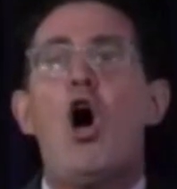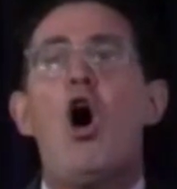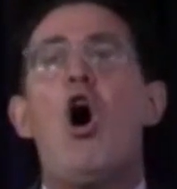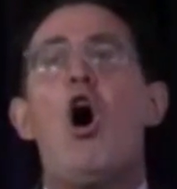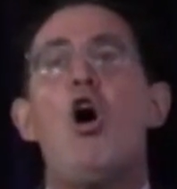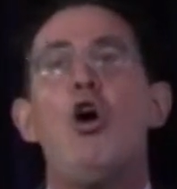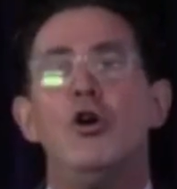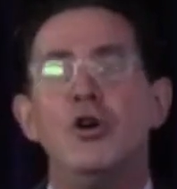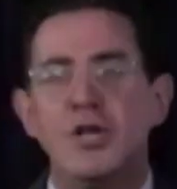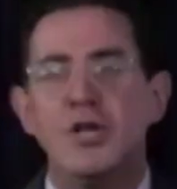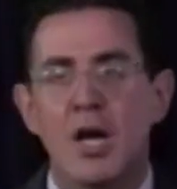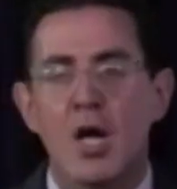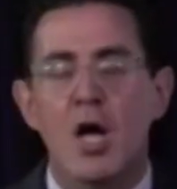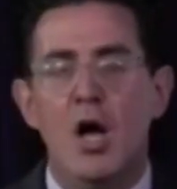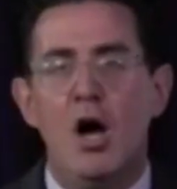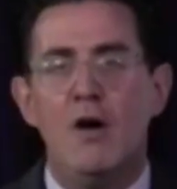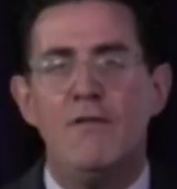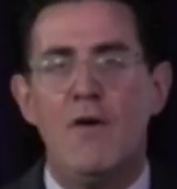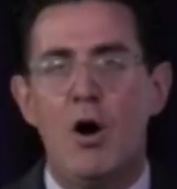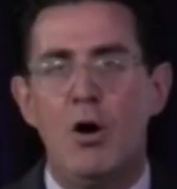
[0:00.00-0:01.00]
heart
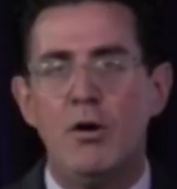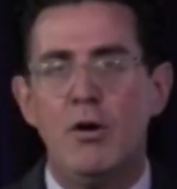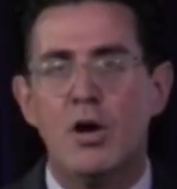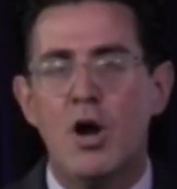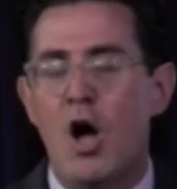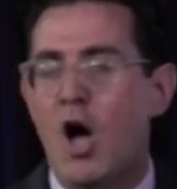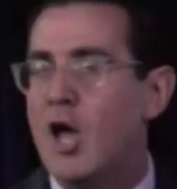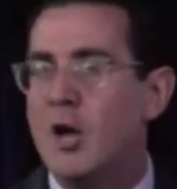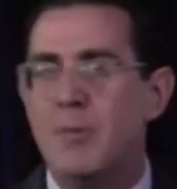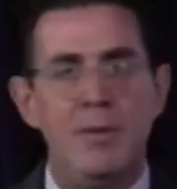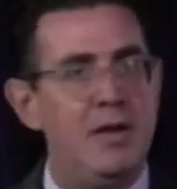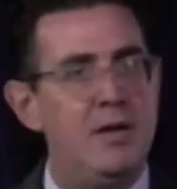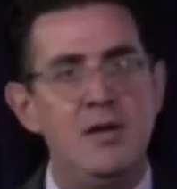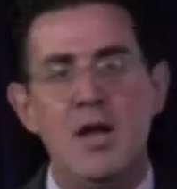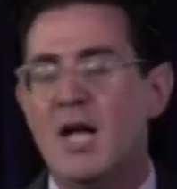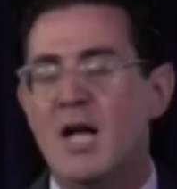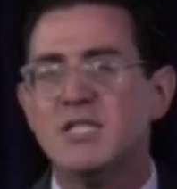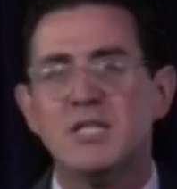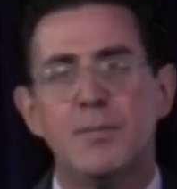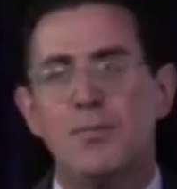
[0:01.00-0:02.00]
of our economy.
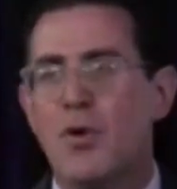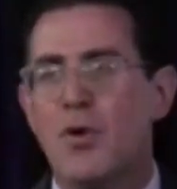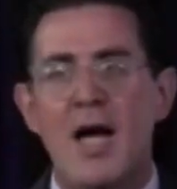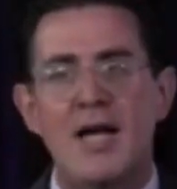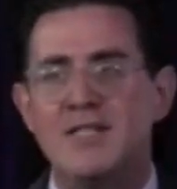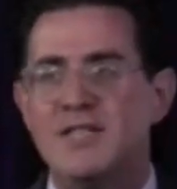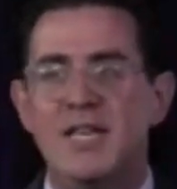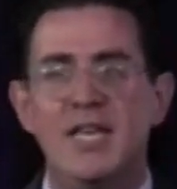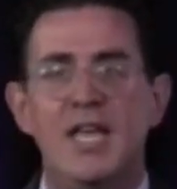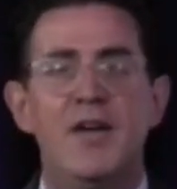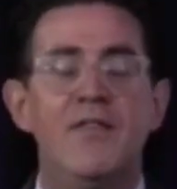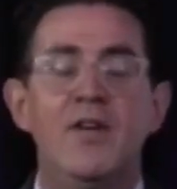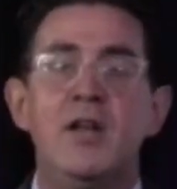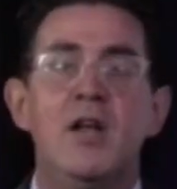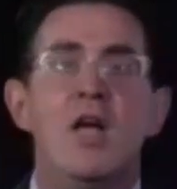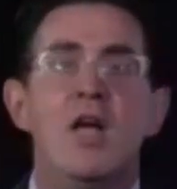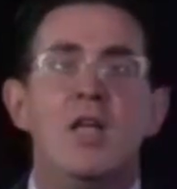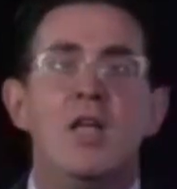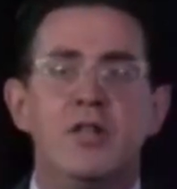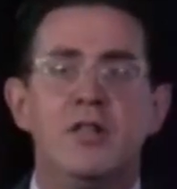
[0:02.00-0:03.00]
Not surprising given
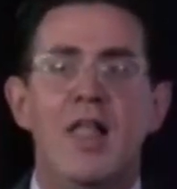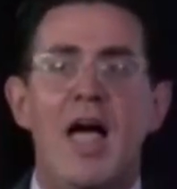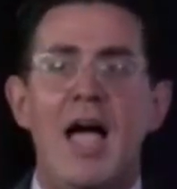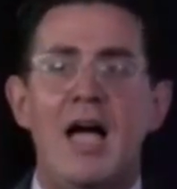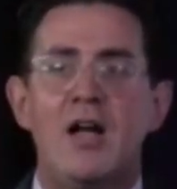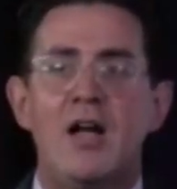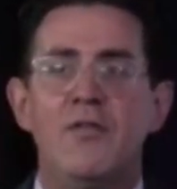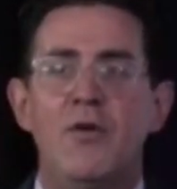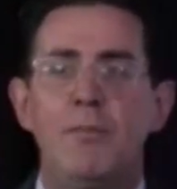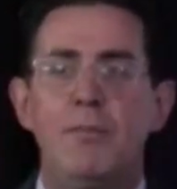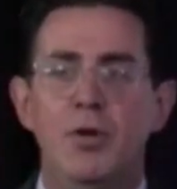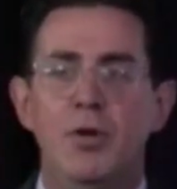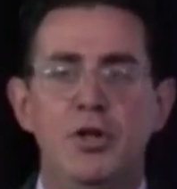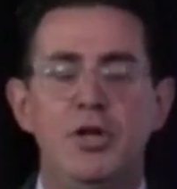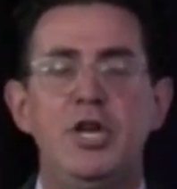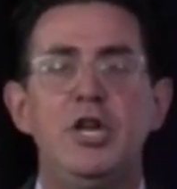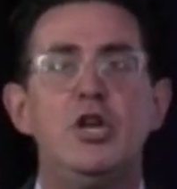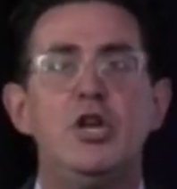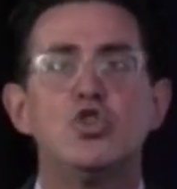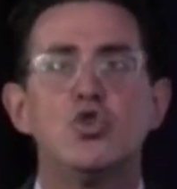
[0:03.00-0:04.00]
the lack of
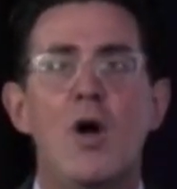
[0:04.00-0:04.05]
ability to